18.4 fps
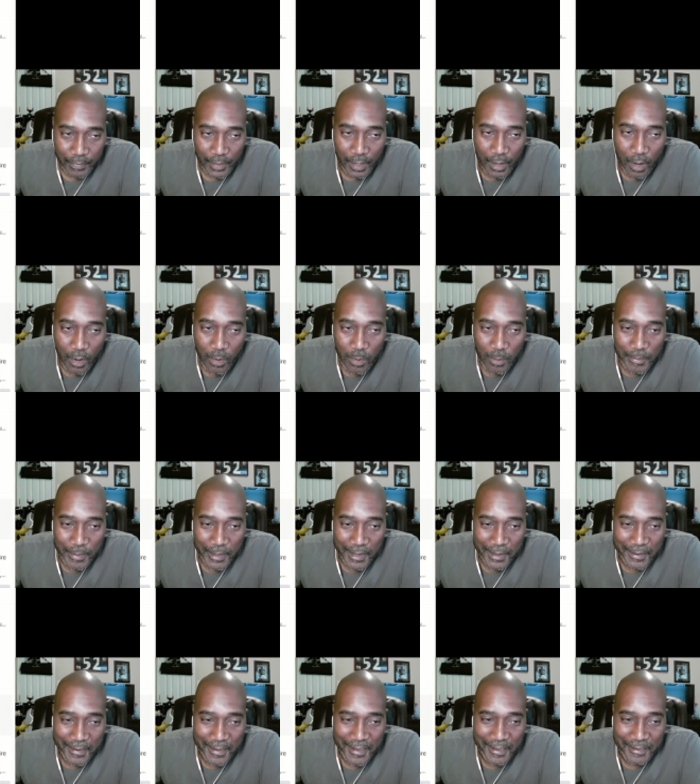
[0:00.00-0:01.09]
own that
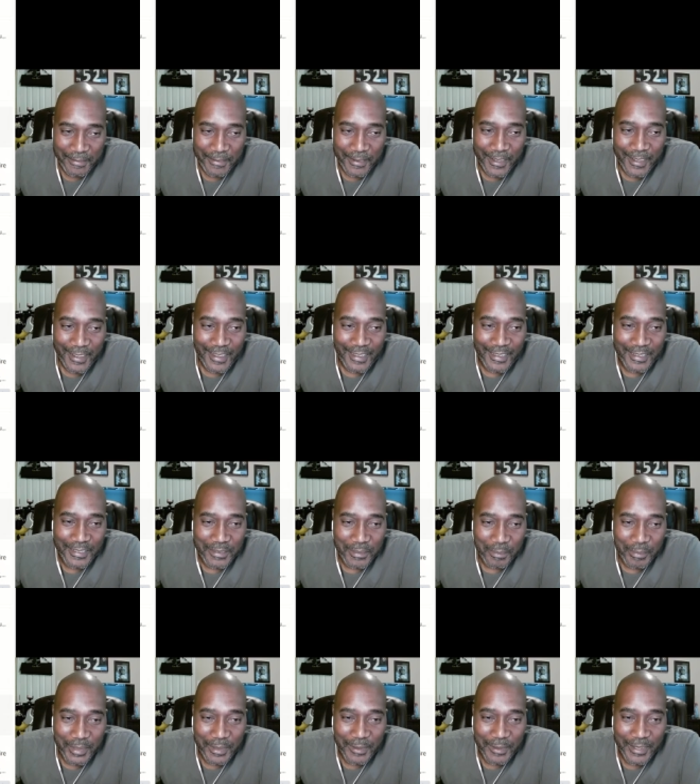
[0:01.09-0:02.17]
knife. It's a
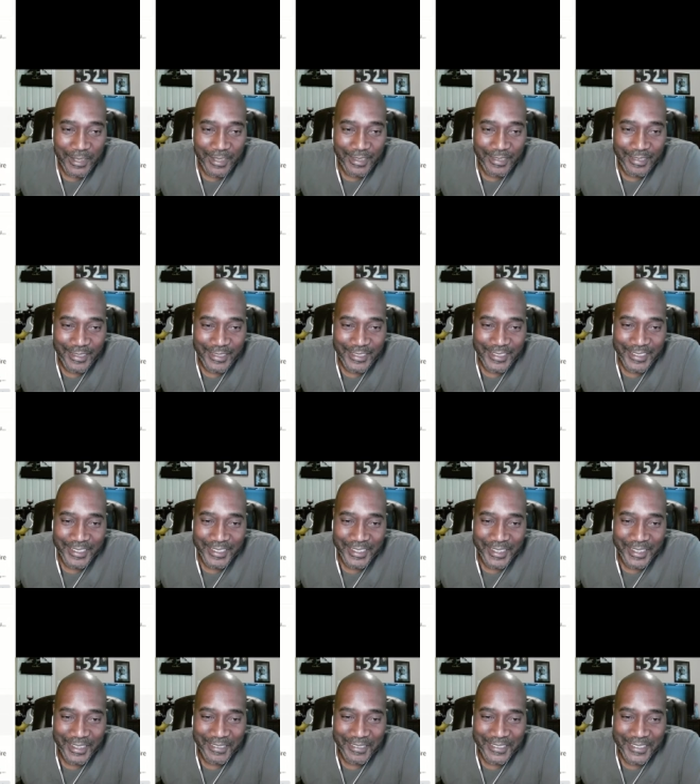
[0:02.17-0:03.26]
beauty. That's the
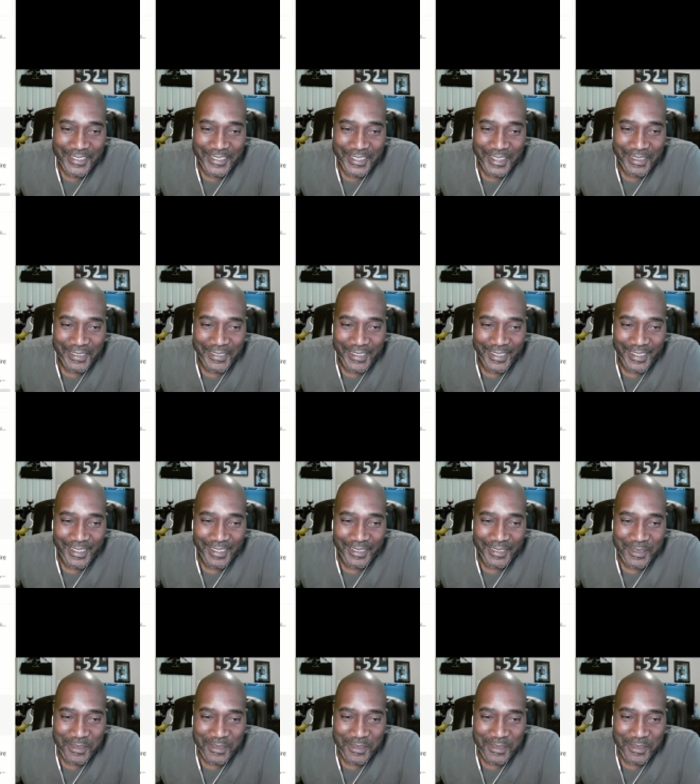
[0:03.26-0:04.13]
little